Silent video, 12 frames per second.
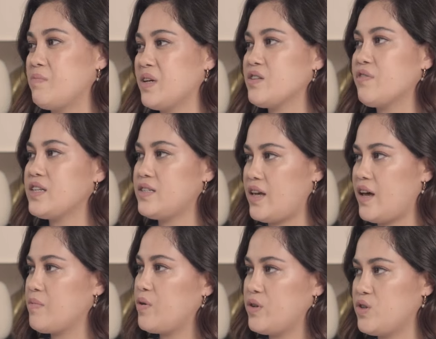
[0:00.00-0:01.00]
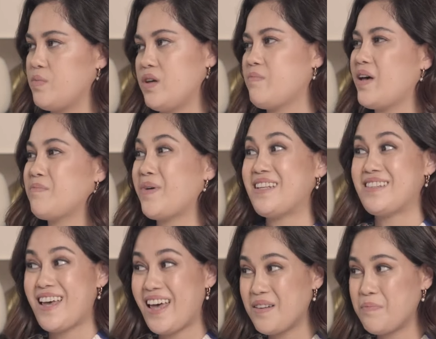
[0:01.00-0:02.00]
because if I say I'm going to be in bed by
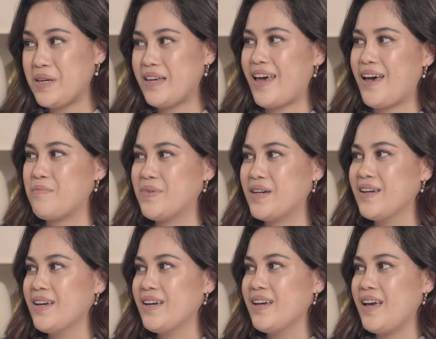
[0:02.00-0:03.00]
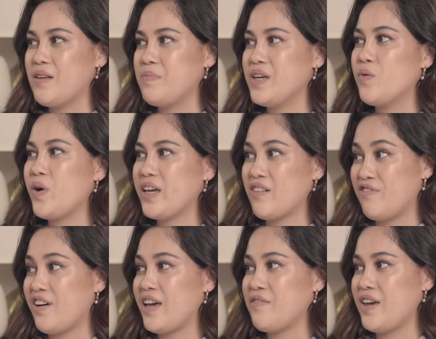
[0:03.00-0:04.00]
10 p.m. and be awake at
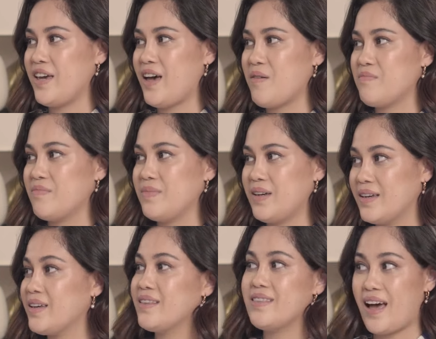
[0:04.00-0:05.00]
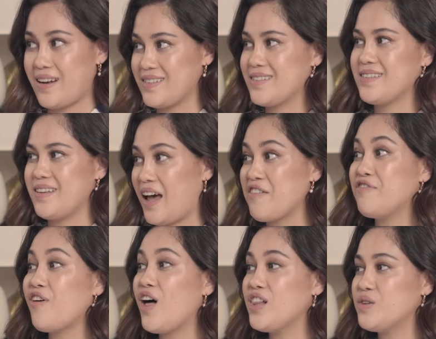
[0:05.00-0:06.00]
5 a.m., I
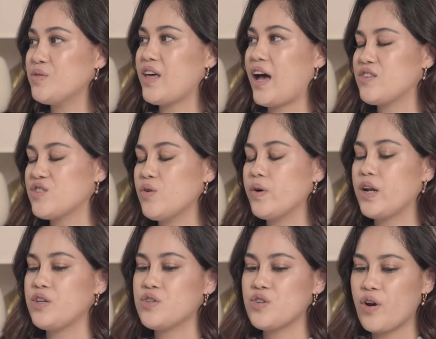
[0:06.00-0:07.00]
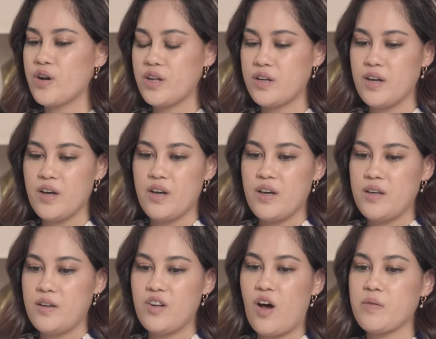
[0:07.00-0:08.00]
followed that. So when I started
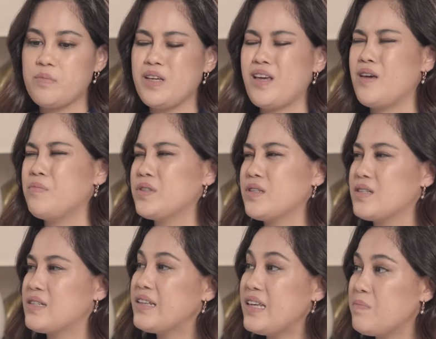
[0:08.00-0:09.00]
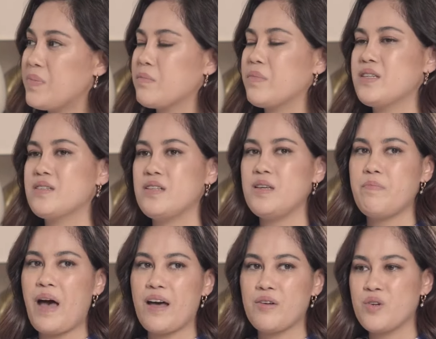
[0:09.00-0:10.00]
not being able to sleep, like my sleep
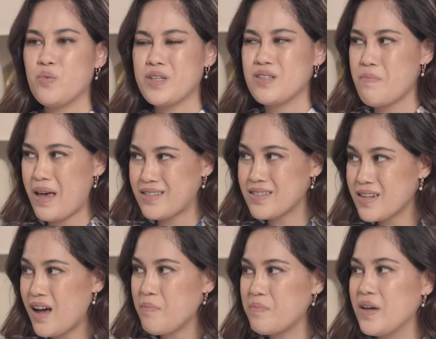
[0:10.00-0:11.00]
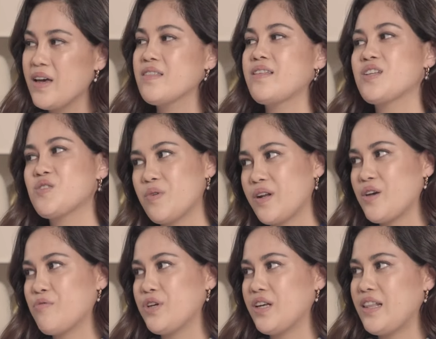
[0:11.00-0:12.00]
pattern was messed up, that's when I
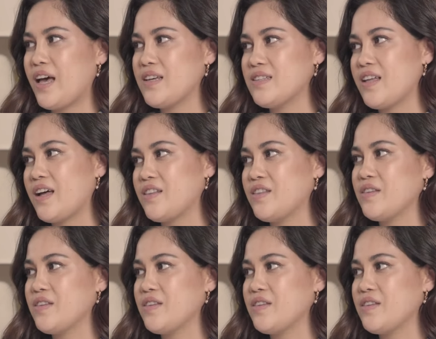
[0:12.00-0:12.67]
realized that